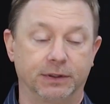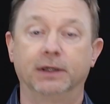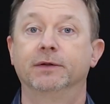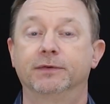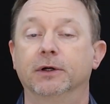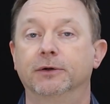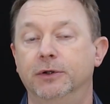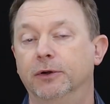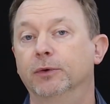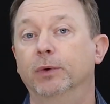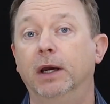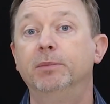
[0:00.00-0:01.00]
selective
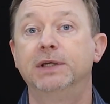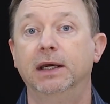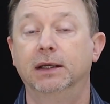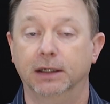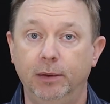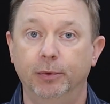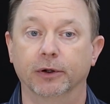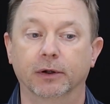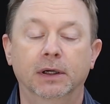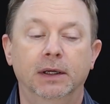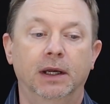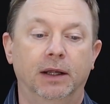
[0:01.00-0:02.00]
serotonin reuptake
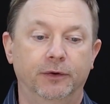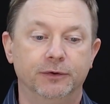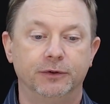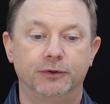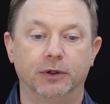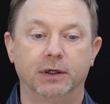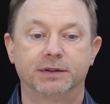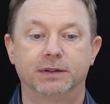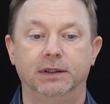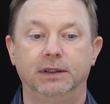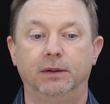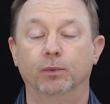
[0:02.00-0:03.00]
inhibitor, and those are drugs
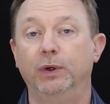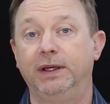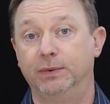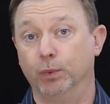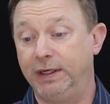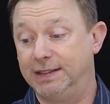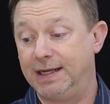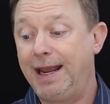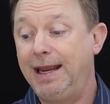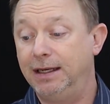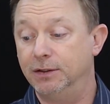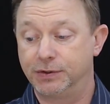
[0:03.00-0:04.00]
that
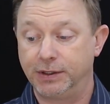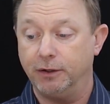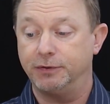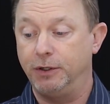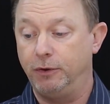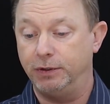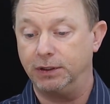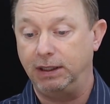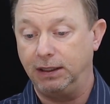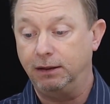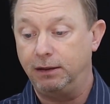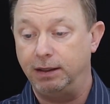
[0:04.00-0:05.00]
retain serotonin
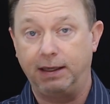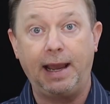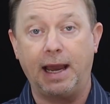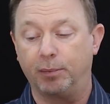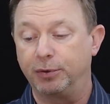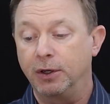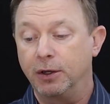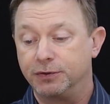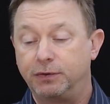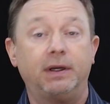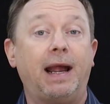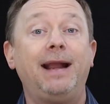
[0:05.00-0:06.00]
in the gap
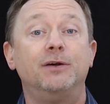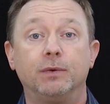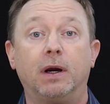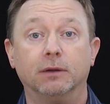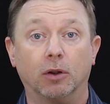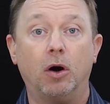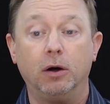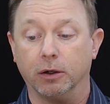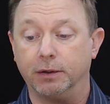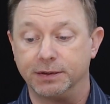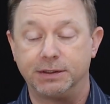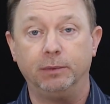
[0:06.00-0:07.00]
so that it hangs around
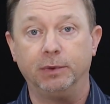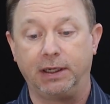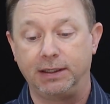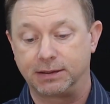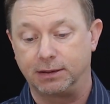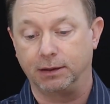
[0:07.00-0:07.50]
longer and stimulates